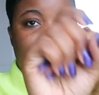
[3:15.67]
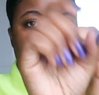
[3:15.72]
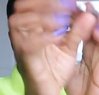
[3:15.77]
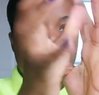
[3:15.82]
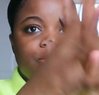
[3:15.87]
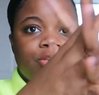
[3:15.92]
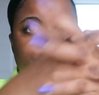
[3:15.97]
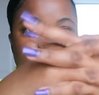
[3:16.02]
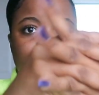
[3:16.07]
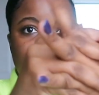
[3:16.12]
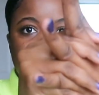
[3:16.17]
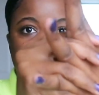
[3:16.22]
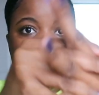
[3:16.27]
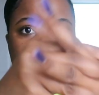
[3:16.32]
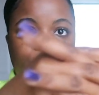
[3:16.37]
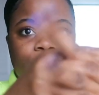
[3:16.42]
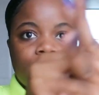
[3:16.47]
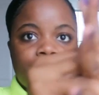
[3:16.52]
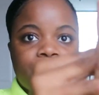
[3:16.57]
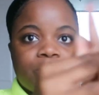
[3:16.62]
and you can
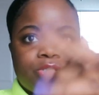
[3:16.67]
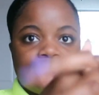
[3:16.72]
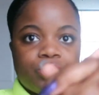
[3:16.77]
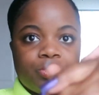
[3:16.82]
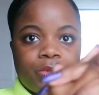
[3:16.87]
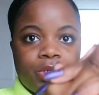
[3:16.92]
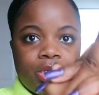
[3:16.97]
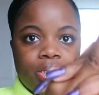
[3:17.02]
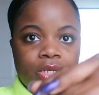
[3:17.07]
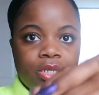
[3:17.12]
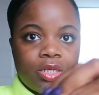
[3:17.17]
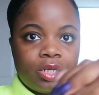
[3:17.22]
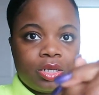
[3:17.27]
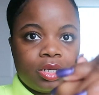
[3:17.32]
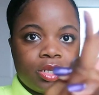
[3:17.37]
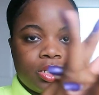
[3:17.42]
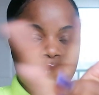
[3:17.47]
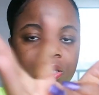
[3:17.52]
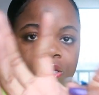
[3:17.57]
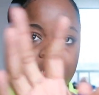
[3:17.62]
go in between
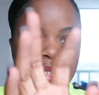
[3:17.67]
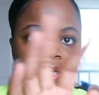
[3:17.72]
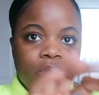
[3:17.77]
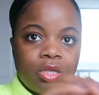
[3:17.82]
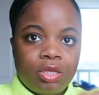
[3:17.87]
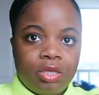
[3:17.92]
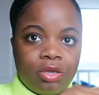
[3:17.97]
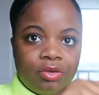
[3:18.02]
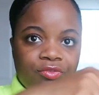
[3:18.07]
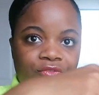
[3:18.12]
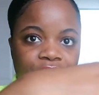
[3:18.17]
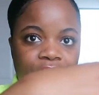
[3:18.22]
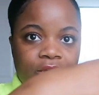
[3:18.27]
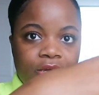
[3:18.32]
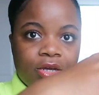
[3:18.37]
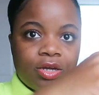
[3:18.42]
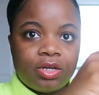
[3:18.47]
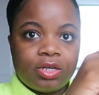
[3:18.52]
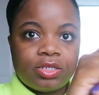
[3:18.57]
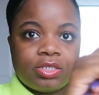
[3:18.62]
your
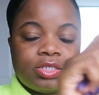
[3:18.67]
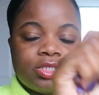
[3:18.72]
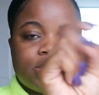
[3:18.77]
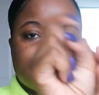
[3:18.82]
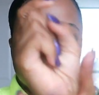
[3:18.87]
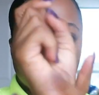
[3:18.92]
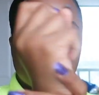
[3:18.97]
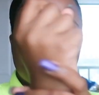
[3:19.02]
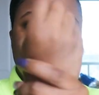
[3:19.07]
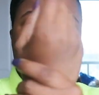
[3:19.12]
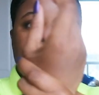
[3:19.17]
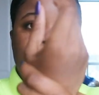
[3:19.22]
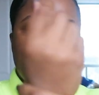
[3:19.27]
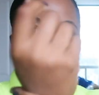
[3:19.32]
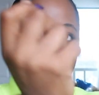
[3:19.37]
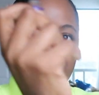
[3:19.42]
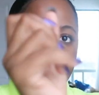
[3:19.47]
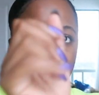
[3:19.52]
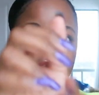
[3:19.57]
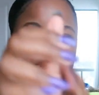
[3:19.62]
fingers.
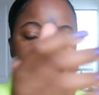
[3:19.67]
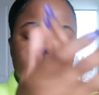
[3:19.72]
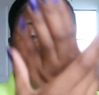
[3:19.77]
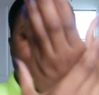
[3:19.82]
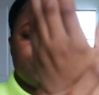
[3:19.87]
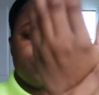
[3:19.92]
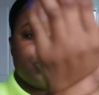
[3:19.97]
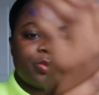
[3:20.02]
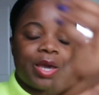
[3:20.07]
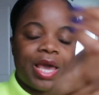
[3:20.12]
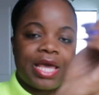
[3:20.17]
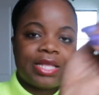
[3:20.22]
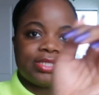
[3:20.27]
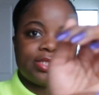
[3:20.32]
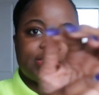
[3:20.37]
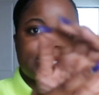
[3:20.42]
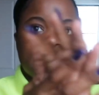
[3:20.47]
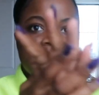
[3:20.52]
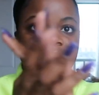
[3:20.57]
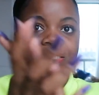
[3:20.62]
And you can do
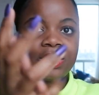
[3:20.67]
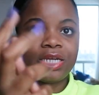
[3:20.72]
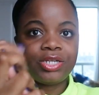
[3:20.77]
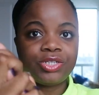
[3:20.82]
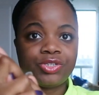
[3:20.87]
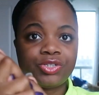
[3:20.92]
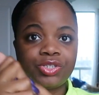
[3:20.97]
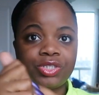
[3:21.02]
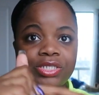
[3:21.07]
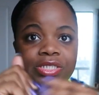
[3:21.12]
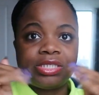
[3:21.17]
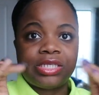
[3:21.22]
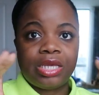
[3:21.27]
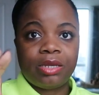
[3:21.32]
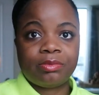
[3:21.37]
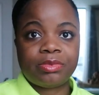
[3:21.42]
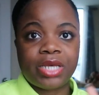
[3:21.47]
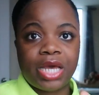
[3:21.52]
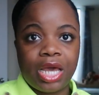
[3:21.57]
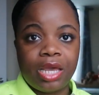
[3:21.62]
hand sanitizers the
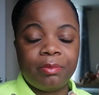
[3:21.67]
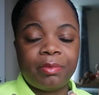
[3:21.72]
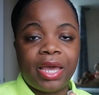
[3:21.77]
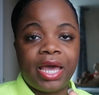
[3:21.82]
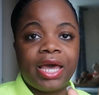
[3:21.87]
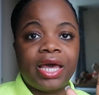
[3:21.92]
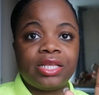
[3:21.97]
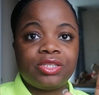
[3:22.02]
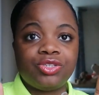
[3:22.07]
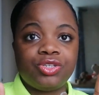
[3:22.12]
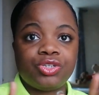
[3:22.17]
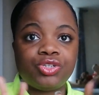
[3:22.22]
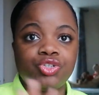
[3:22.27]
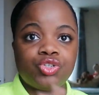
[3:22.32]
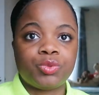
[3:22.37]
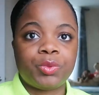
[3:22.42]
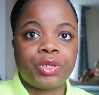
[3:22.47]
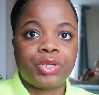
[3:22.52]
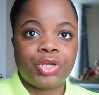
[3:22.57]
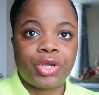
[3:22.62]
same time as you're
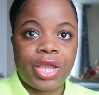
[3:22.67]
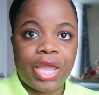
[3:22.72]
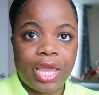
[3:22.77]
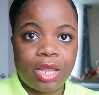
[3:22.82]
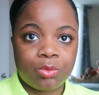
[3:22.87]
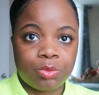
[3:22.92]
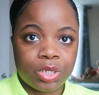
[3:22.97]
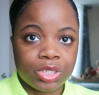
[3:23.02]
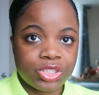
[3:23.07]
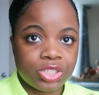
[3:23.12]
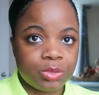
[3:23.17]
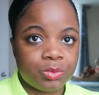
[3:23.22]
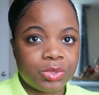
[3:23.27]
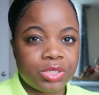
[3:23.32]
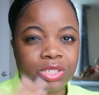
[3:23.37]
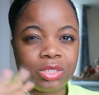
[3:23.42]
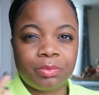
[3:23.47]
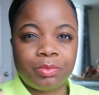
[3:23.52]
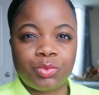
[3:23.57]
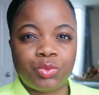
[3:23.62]
doing your hand washing,
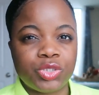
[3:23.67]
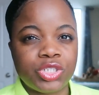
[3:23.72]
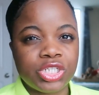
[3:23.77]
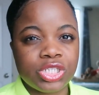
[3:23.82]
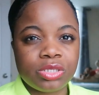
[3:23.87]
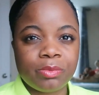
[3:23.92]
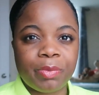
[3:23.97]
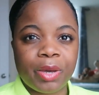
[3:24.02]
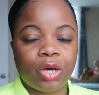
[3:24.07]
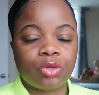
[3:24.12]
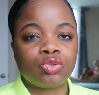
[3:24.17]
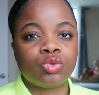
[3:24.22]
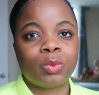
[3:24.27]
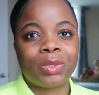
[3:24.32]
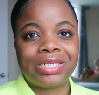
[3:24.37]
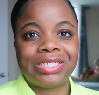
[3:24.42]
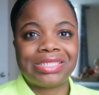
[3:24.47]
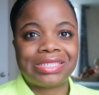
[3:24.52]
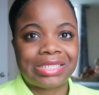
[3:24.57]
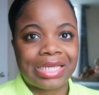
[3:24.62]
which is about
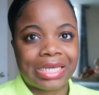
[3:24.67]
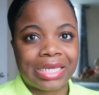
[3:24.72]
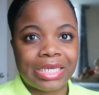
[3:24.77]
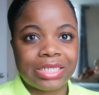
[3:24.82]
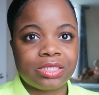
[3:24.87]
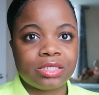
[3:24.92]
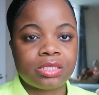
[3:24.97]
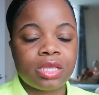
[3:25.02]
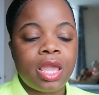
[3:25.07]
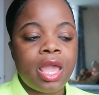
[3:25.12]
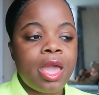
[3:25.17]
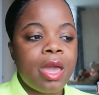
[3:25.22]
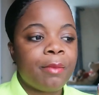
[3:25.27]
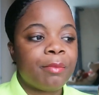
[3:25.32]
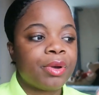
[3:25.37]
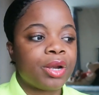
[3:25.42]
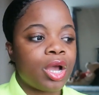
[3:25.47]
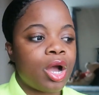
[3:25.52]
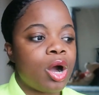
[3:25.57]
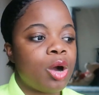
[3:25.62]
20 seconds.
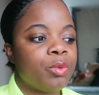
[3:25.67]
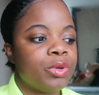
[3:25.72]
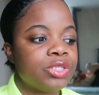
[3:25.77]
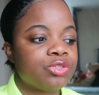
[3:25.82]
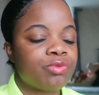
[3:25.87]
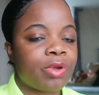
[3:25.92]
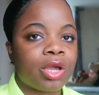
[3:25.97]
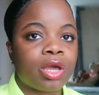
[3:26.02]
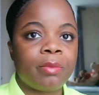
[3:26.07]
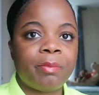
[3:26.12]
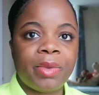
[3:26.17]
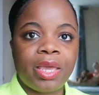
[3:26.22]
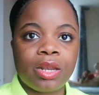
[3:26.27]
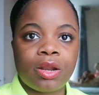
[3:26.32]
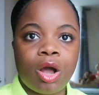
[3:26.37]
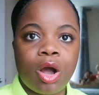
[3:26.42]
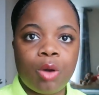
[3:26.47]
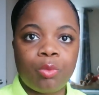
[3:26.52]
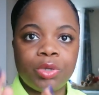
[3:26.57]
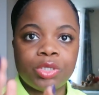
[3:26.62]
But I always
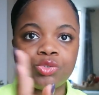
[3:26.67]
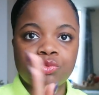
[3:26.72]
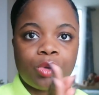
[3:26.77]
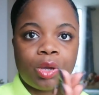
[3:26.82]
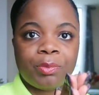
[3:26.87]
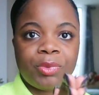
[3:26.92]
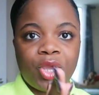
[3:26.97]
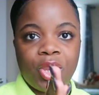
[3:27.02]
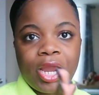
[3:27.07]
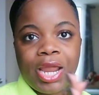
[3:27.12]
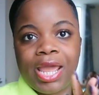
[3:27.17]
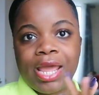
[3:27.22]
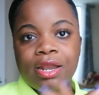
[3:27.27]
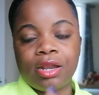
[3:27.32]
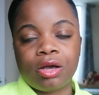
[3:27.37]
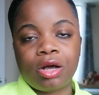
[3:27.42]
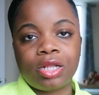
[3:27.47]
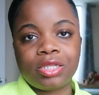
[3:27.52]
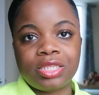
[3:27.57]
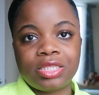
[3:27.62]
recommend always rub your
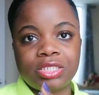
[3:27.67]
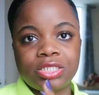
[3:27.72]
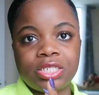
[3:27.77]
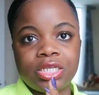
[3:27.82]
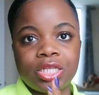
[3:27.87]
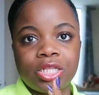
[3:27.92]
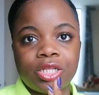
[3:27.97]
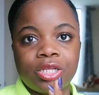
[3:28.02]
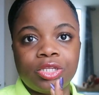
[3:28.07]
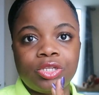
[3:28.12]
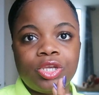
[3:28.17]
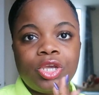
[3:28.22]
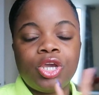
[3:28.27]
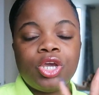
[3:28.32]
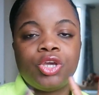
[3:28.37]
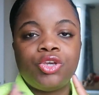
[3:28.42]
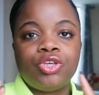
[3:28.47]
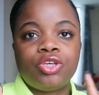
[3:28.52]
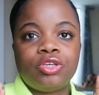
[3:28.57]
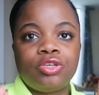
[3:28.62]
hand until
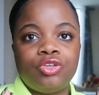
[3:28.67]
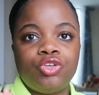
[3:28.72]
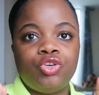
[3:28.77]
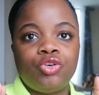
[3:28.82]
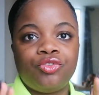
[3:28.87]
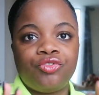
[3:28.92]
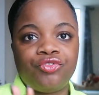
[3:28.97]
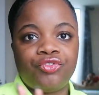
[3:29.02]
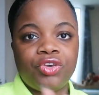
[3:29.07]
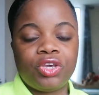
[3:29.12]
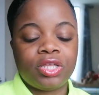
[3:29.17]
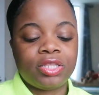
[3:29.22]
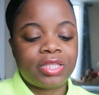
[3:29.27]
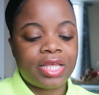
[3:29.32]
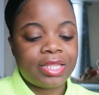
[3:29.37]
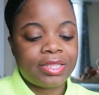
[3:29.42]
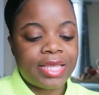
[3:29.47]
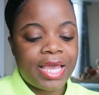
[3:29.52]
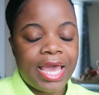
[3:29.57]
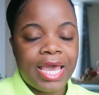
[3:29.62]
you feel
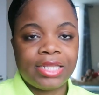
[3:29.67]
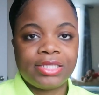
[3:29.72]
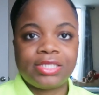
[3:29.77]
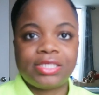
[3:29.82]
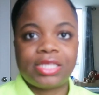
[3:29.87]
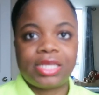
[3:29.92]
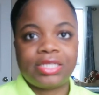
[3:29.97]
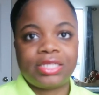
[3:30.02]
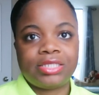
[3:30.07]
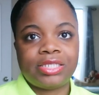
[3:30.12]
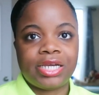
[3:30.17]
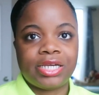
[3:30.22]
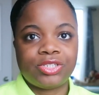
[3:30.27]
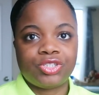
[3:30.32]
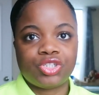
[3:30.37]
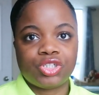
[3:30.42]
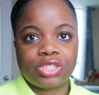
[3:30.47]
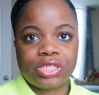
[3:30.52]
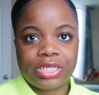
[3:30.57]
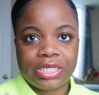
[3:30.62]
that the hand
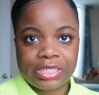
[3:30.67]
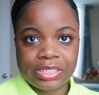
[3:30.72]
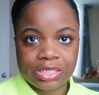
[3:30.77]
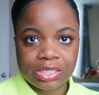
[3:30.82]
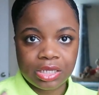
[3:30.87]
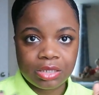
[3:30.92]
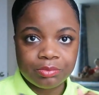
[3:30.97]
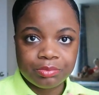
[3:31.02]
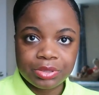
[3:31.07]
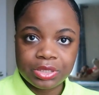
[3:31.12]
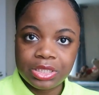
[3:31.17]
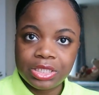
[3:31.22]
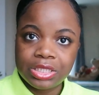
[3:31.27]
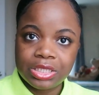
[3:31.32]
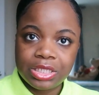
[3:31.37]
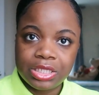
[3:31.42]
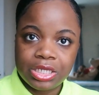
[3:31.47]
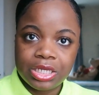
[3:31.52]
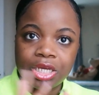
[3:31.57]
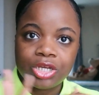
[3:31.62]
sanitizer is
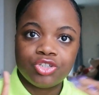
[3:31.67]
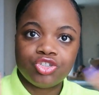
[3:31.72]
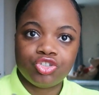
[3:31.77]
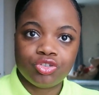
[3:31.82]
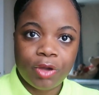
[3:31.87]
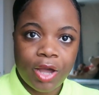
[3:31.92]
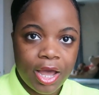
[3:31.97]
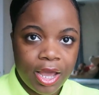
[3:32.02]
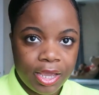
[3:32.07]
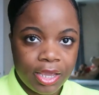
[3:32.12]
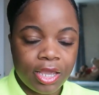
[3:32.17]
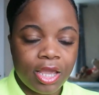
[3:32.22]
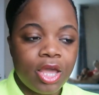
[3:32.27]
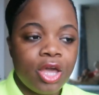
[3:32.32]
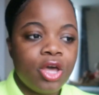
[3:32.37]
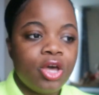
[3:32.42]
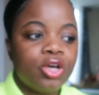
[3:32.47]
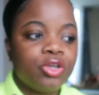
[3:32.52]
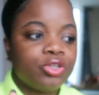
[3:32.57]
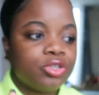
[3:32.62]
completely dry.
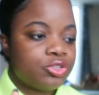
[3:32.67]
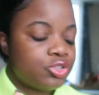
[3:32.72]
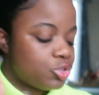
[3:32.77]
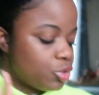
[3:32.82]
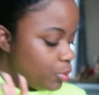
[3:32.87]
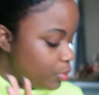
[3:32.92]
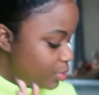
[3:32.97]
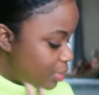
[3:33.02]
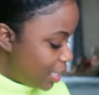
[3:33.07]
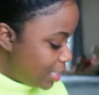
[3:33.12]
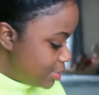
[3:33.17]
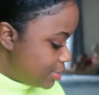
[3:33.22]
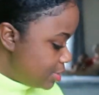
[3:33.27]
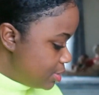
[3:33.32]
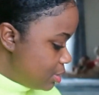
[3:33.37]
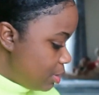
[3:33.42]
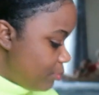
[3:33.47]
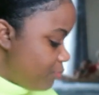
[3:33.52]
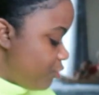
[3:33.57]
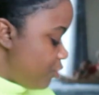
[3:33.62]
So that's
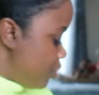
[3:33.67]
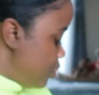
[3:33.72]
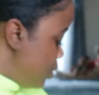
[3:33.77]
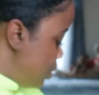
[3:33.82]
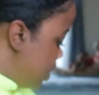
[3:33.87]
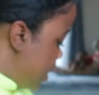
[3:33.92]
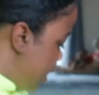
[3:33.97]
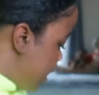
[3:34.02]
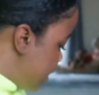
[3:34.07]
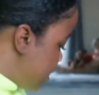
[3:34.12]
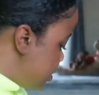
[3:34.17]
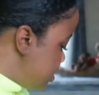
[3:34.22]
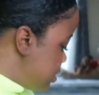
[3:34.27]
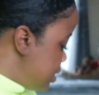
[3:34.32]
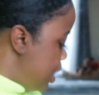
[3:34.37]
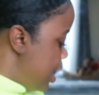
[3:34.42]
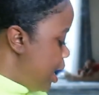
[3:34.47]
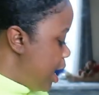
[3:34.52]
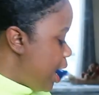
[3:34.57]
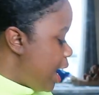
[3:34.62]
a tip for you guys.
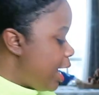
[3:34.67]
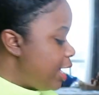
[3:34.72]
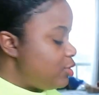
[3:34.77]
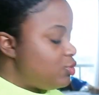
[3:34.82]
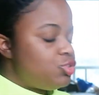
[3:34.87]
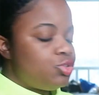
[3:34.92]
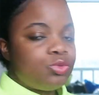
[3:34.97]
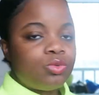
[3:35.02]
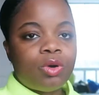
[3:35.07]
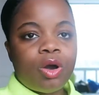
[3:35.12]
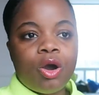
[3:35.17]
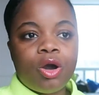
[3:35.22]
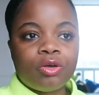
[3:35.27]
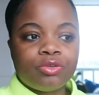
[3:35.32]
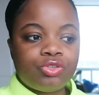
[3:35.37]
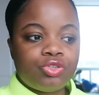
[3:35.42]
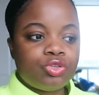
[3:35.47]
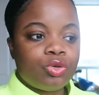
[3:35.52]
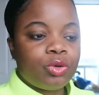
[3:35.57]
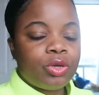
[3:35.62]
I do
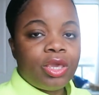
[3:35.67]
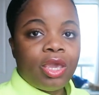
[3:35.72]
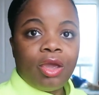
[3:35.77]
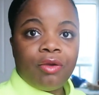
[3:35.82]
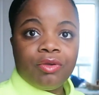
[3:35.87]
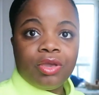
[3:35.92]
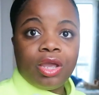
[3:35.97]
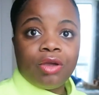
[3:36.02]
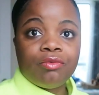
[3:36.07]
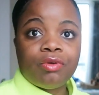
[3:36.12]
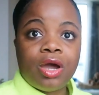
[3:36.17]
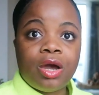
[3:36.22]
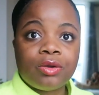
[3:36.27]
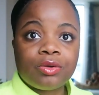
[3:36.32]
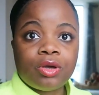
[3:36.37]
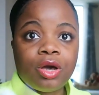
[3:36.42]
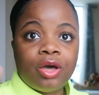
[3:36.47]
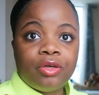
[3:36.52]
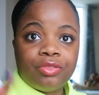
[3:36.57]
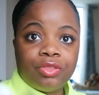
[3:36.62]
also carry
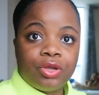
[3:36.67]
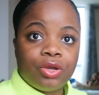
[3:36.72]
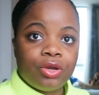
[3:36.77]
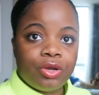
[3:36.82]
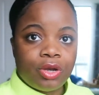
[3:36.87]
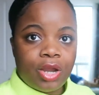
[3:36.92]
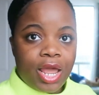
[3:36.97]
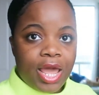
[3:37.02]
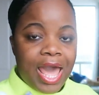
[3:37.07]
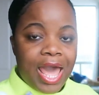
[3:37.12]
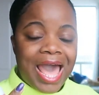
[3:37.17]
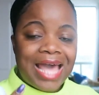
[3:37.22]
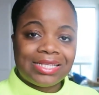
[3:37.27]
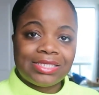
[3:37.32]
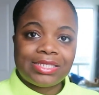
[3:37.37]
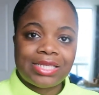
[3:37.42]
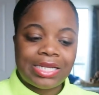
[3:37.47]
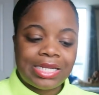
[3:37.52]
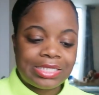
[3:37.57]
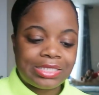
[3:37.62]
around other
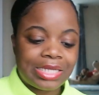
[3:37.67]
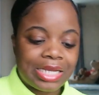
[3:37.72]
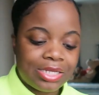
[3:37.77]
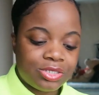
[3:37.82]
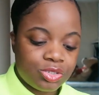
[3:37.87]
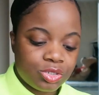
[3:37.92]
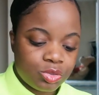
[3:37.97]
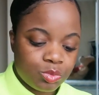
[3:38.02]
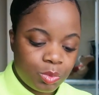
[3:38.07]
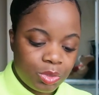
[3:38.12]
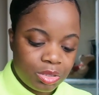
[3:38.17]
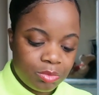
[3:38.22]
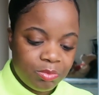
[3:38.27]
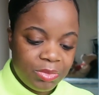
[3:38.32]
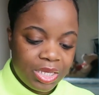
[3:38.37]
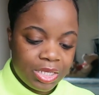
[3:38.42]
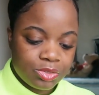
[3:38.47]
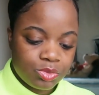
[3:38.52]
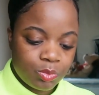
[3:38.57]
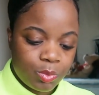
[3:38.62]
hand sanitizers with
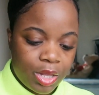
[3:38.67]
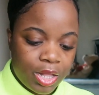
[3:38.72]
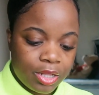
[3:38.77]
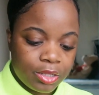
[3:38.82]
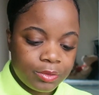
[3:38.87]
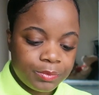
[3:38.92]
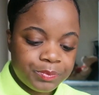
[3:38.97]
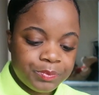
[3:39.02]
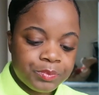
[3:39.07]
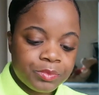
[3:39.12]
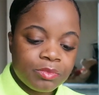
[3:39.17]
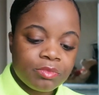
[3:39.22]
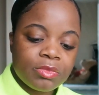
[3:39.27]
me as well.